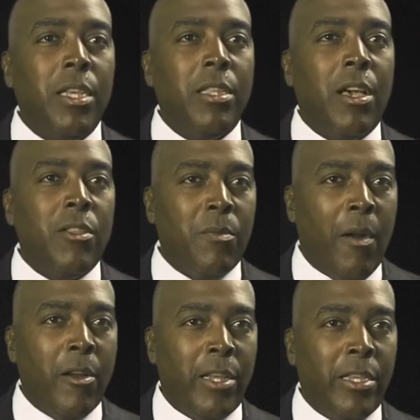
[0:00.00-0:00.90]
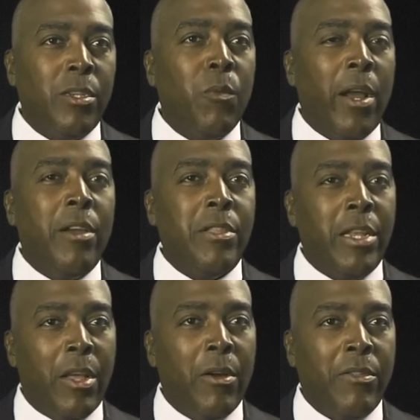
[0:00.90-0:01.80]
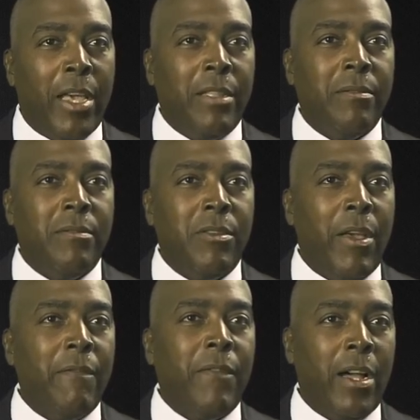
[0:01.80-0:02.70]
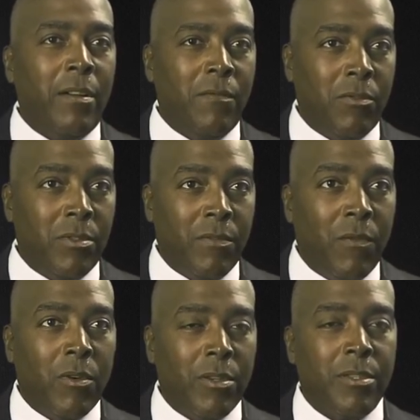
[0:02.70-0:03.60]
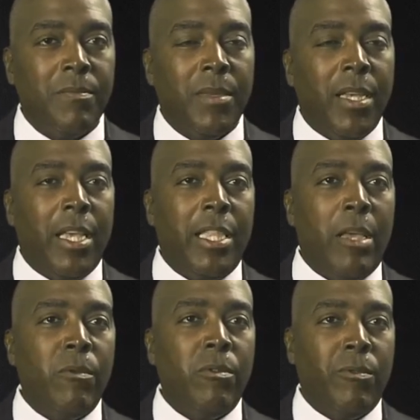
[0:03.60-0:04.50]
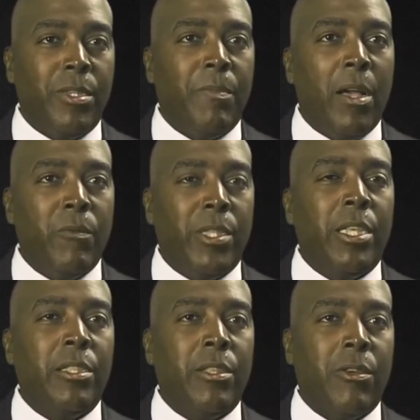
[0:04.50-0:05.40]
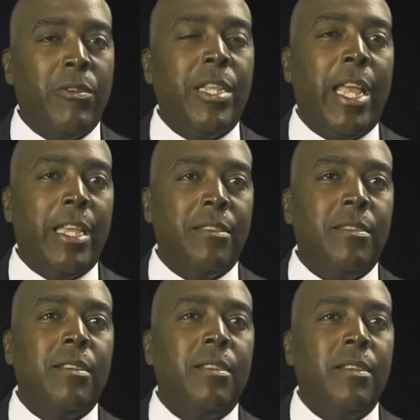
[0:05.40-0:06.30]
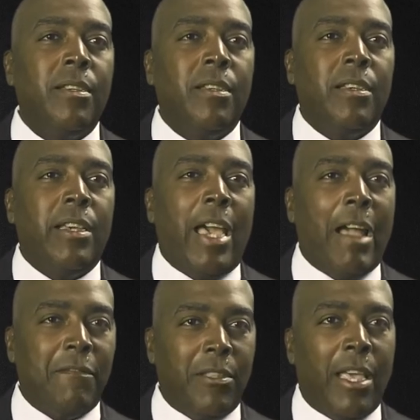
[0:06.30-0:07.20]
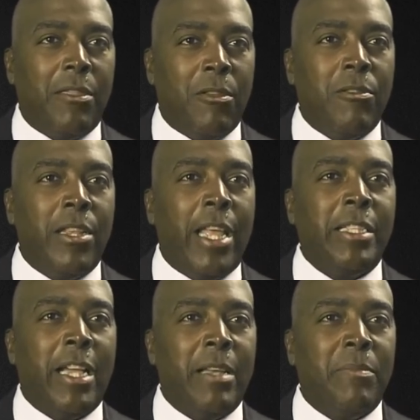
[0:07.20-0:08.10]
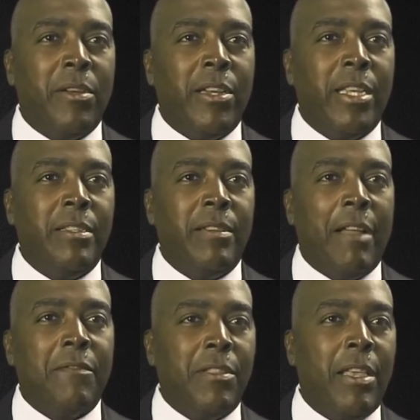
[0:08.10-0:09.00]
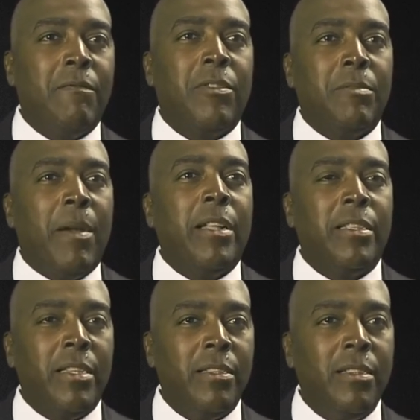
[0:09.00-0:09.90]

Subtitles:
the other party is aware and they know that you have filed for divorce and they will respond within the 30 days. After that 30-day time period, after they've responded,